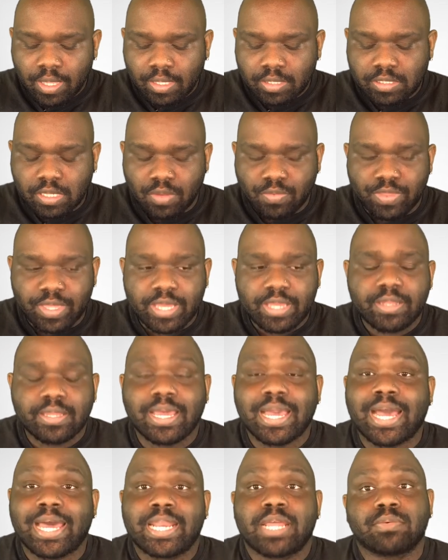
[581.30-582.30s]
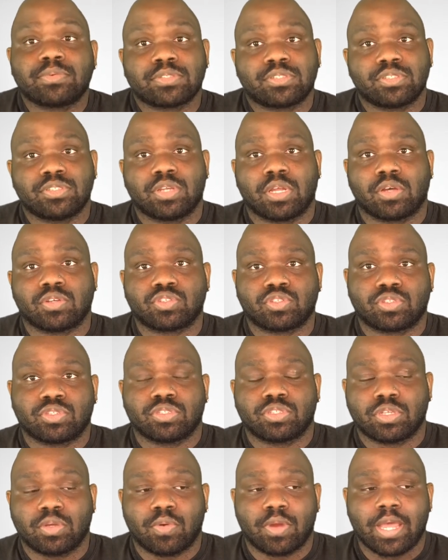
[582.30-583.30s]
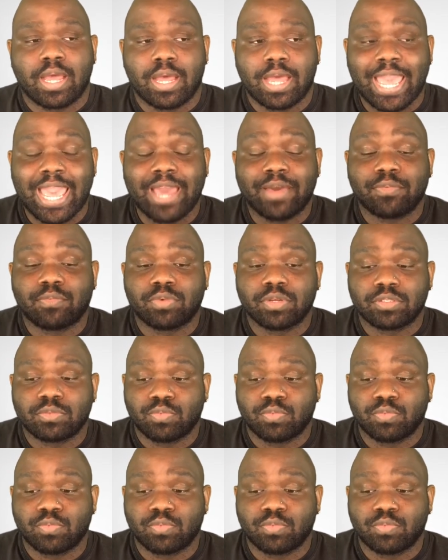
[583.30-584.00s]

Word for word: So then the guy that was, you know, with,